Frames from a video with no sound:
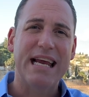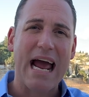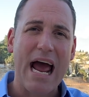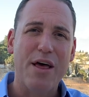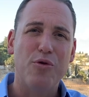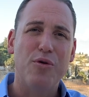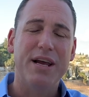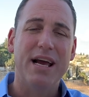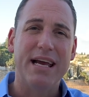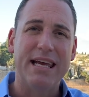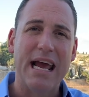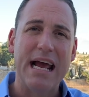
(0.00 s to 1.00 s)
gathering
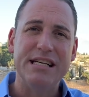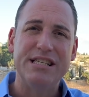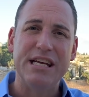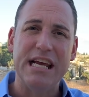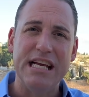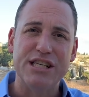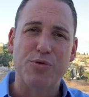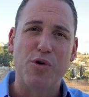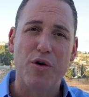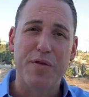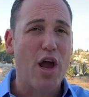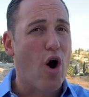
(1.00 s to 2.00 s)
against
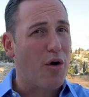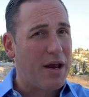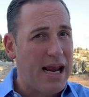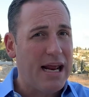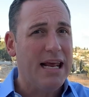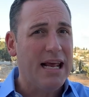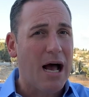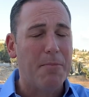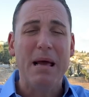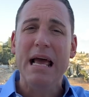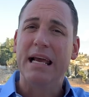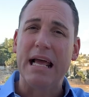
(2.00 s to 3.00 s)
Israel. They are heating up.